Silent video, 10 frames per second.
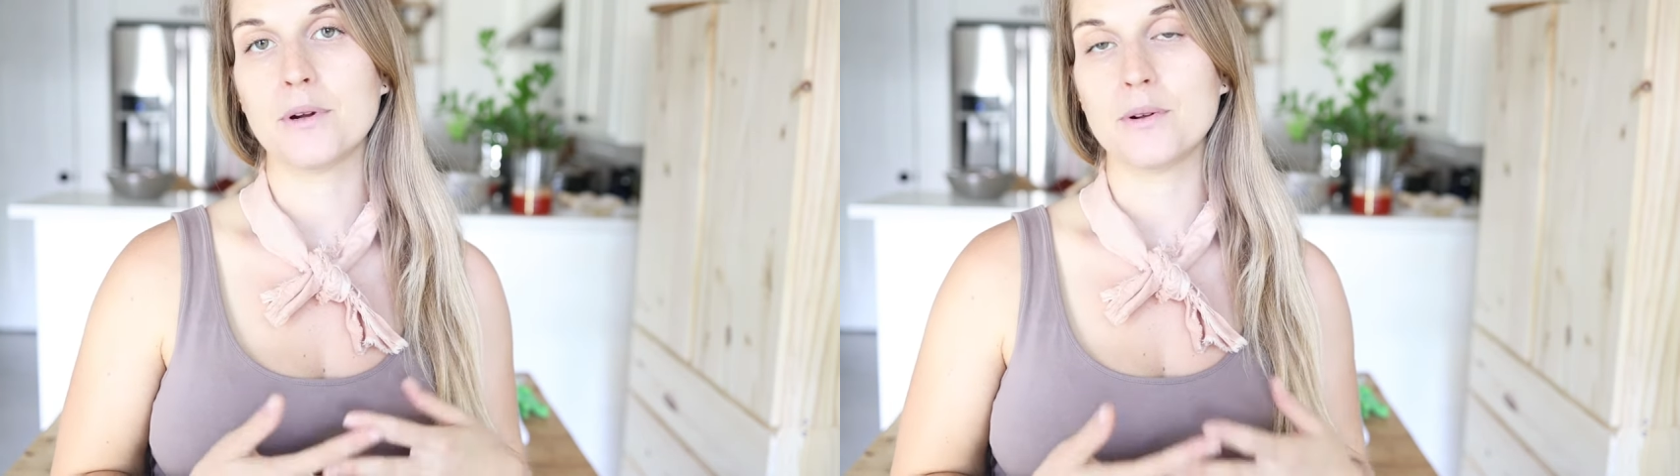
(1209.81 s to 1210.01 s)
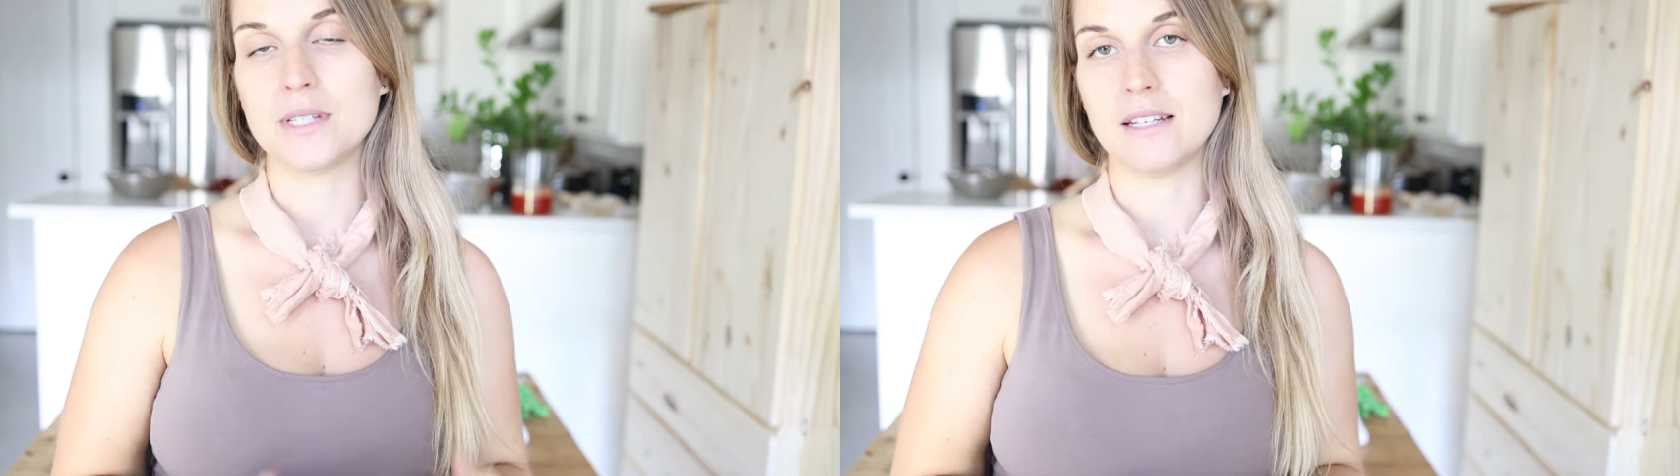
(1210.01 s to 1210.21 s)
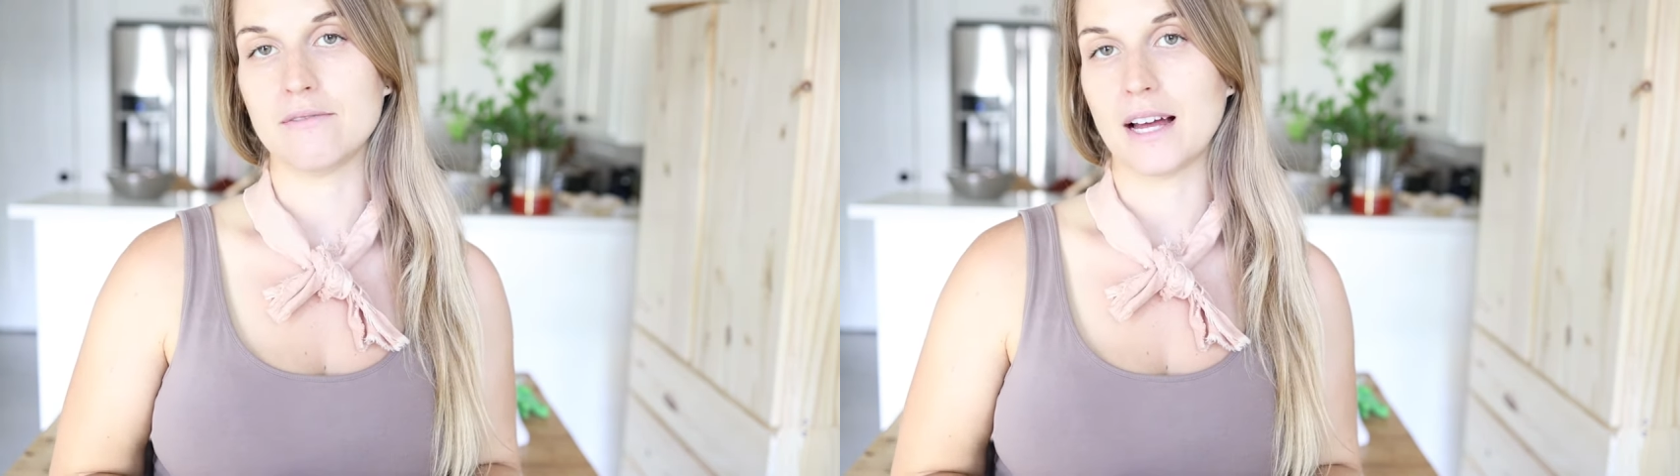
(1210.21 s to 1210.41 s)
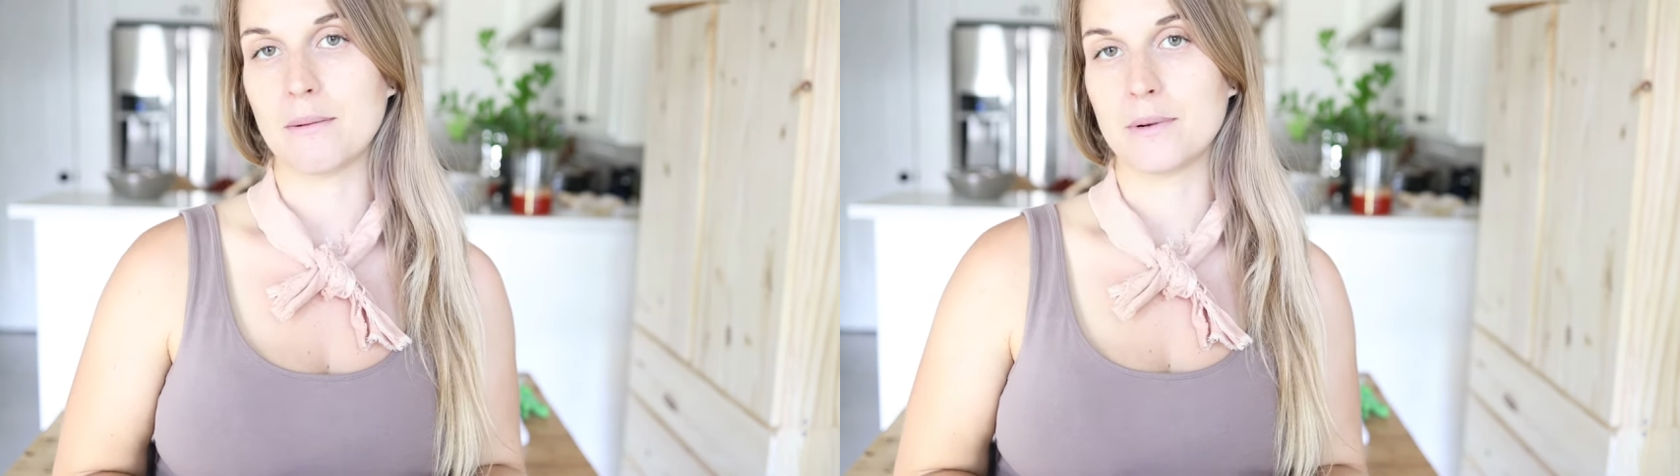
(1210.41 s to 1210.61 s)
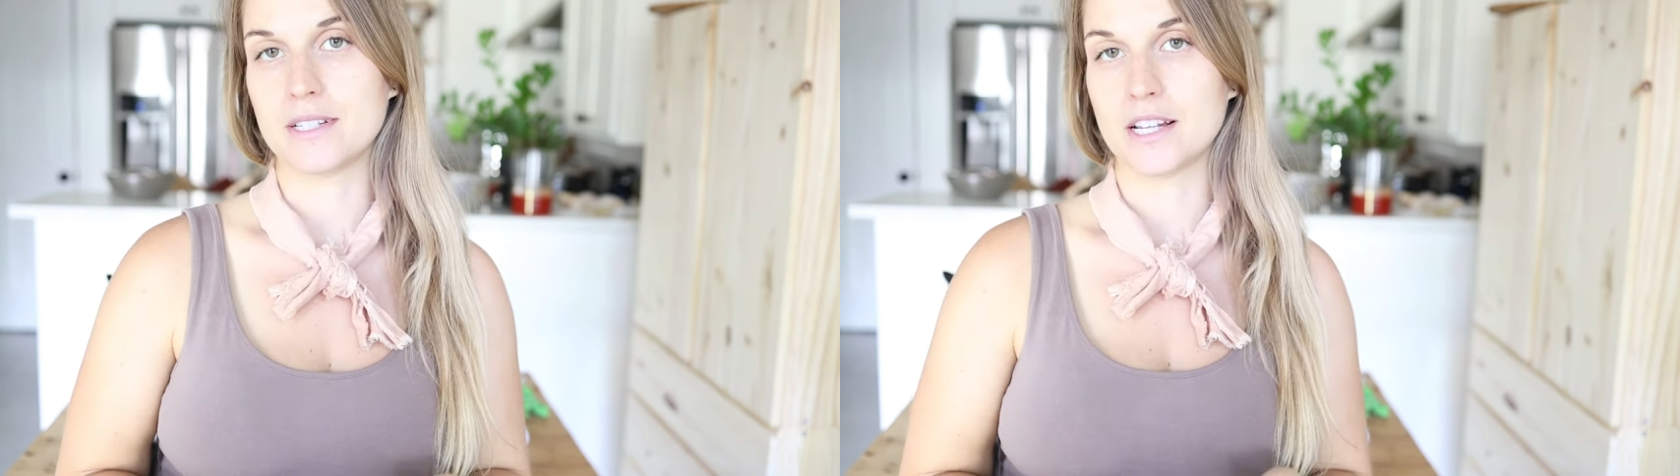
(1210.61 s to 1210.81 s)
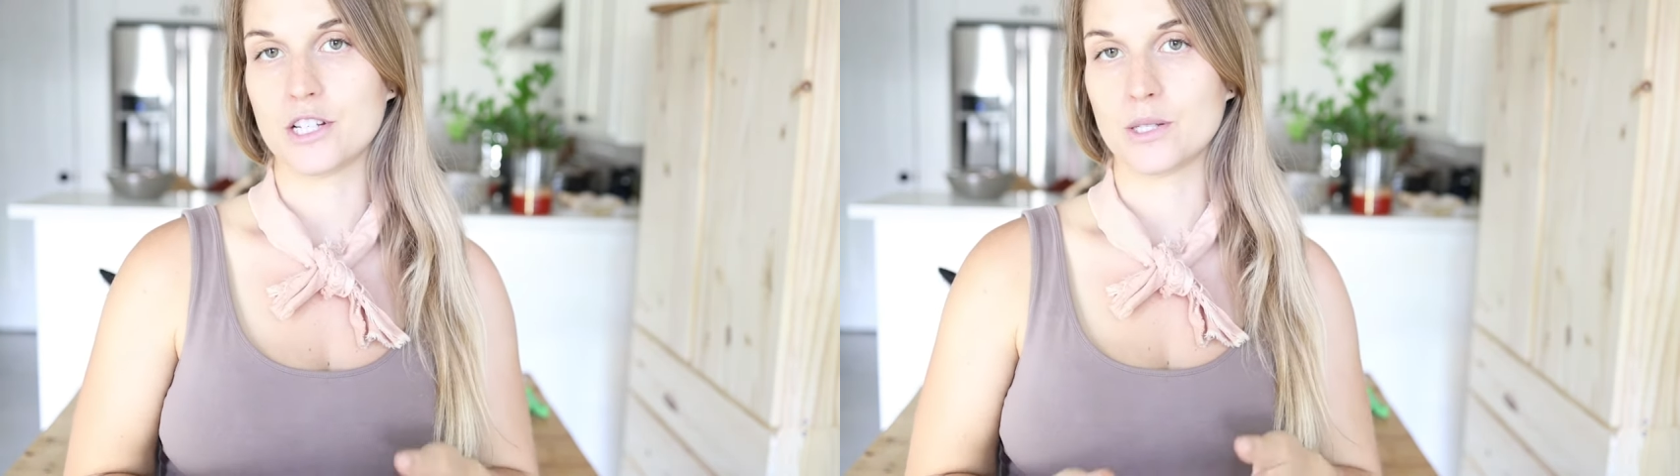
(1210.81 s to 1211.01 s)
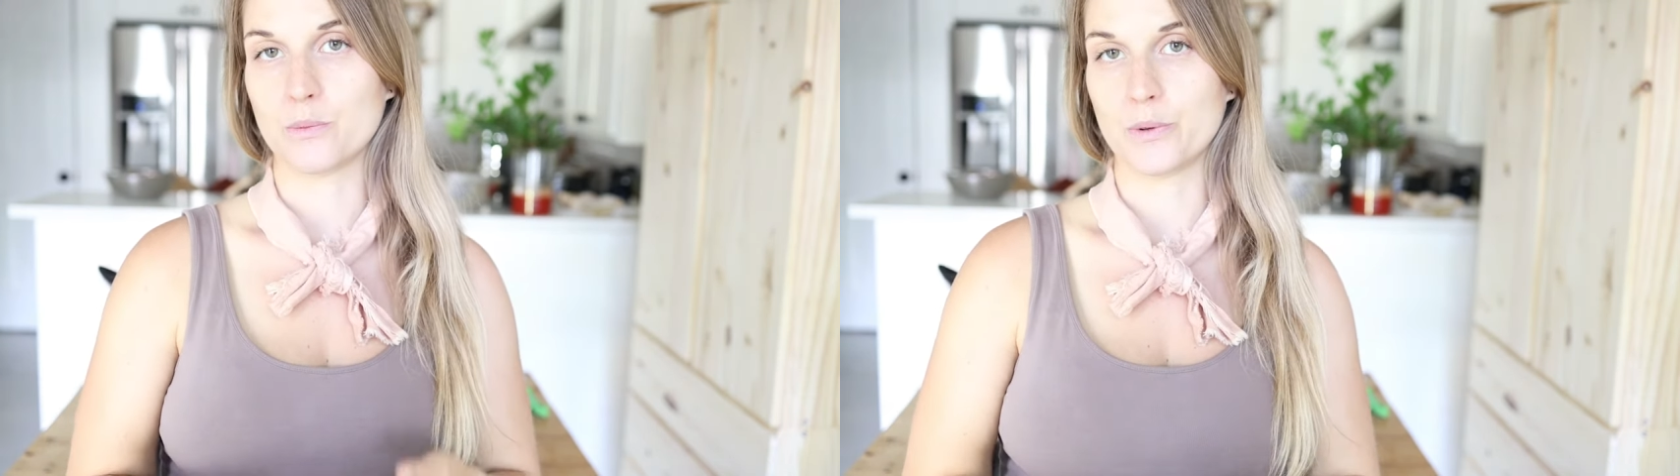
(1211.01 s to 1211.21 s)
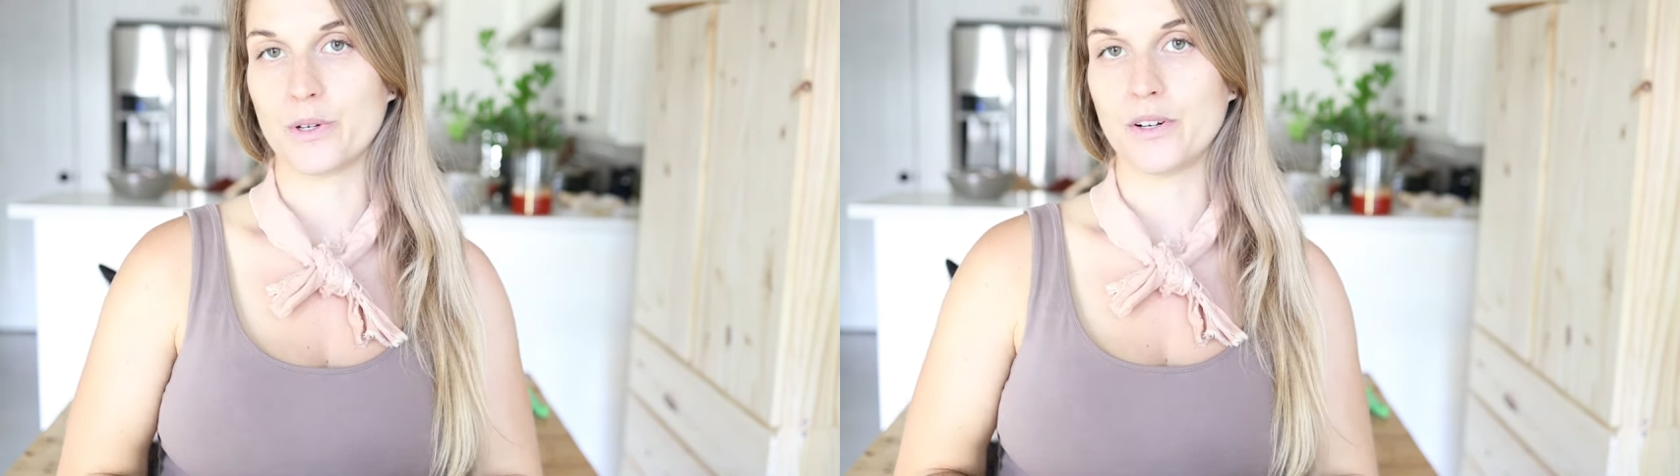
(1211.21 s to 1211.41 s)
protein fibers such as
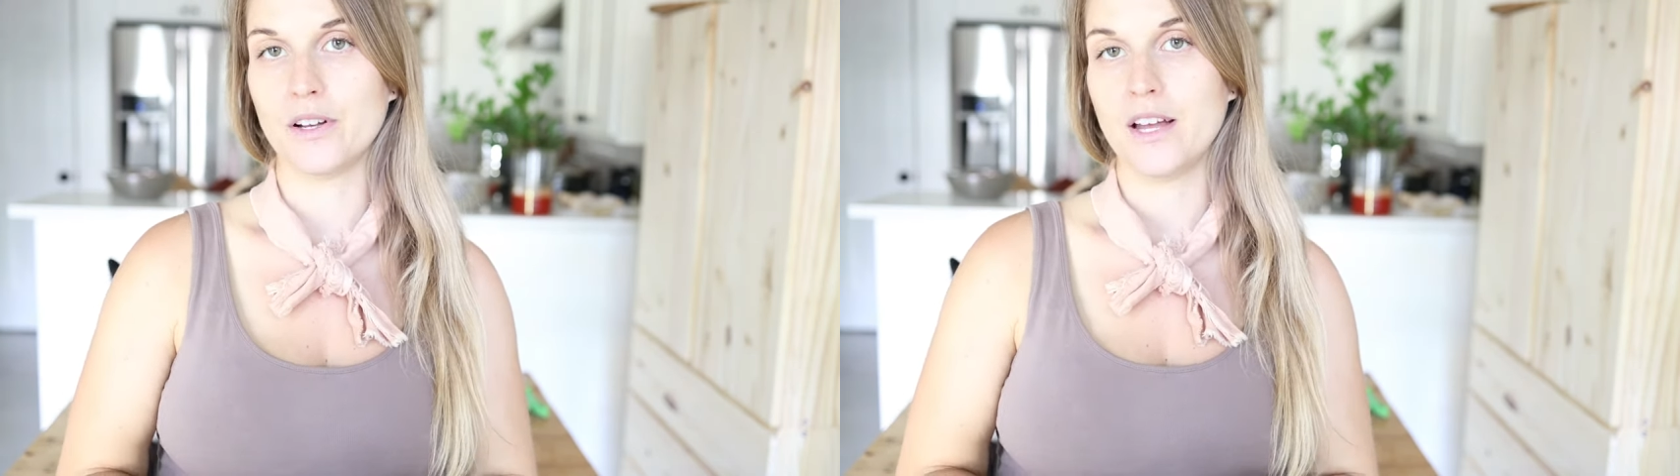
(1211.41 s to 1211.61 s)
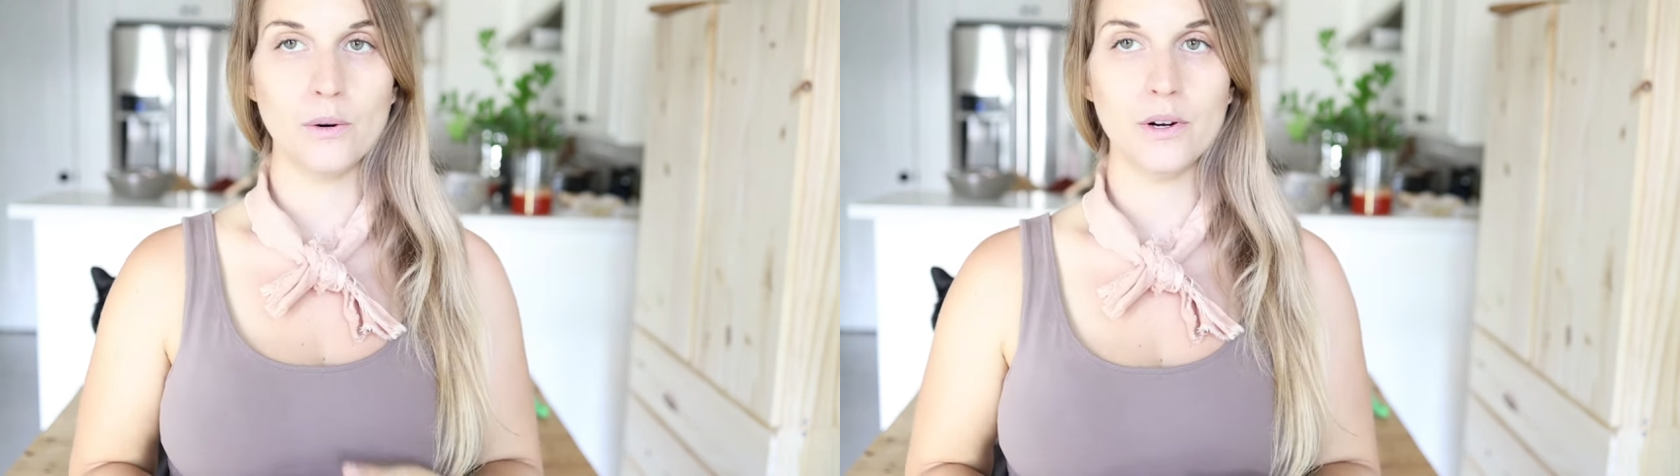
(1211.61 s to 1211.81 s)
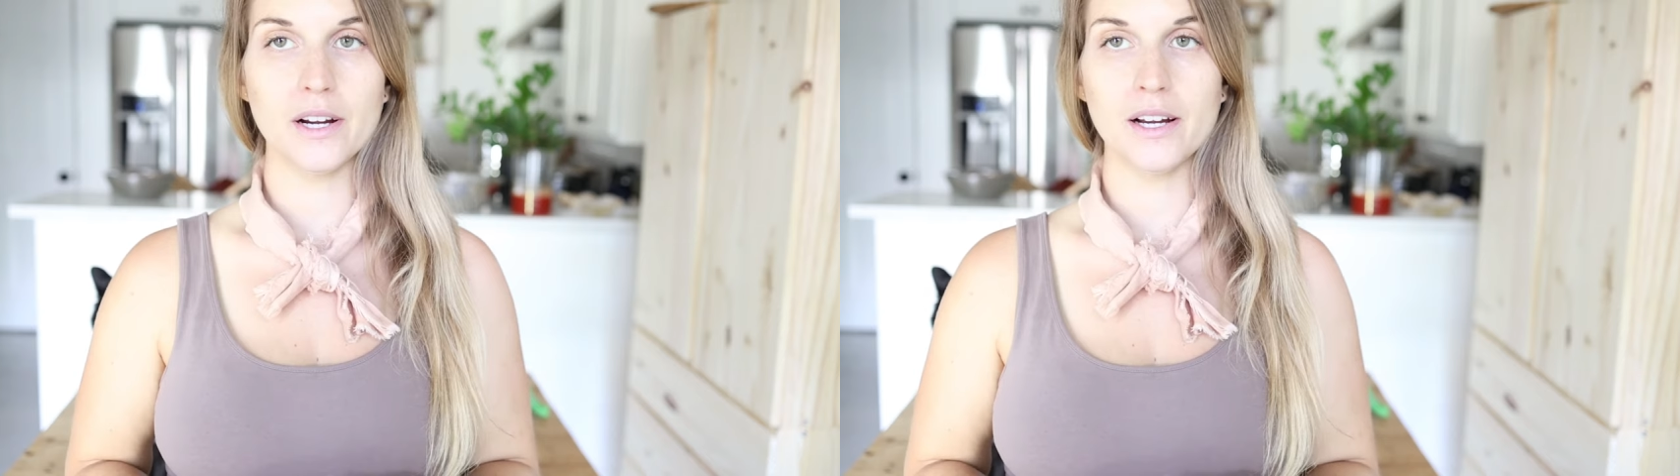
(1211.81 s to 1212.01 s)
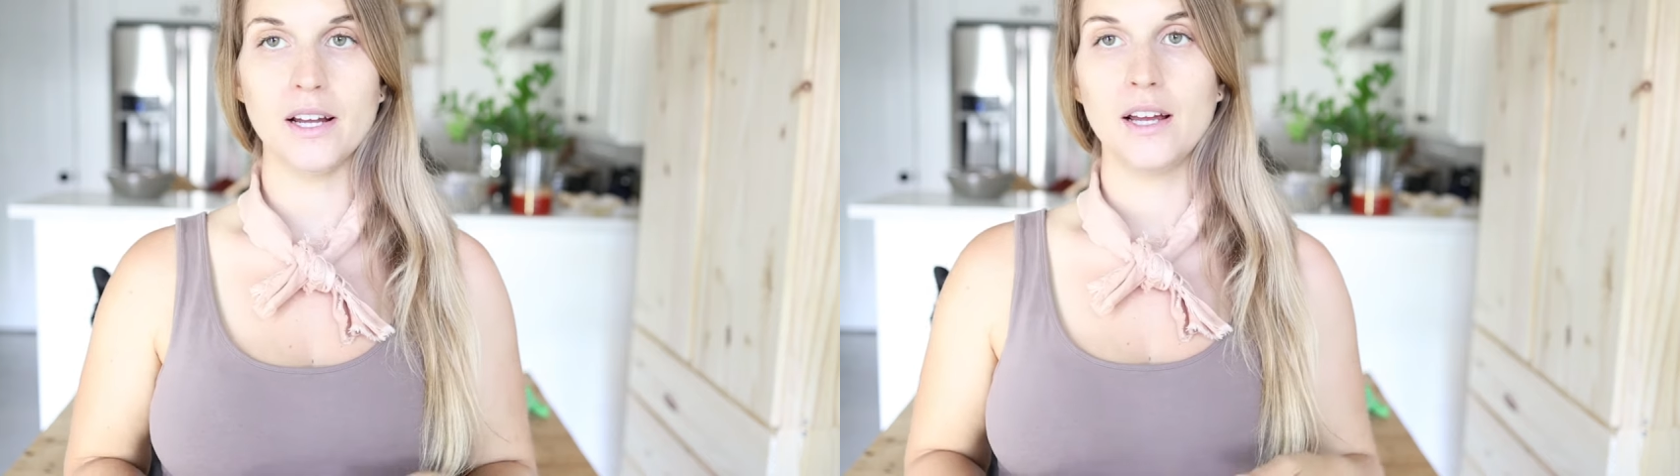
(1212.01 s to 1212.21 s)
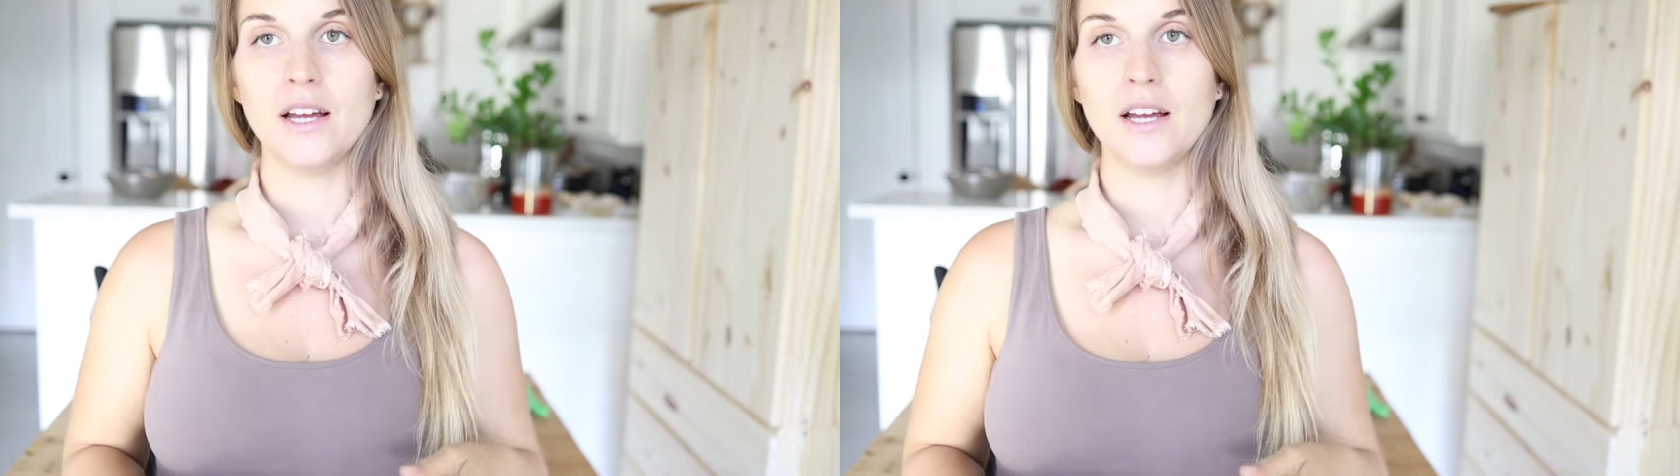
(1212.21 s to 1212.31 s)
wool. Or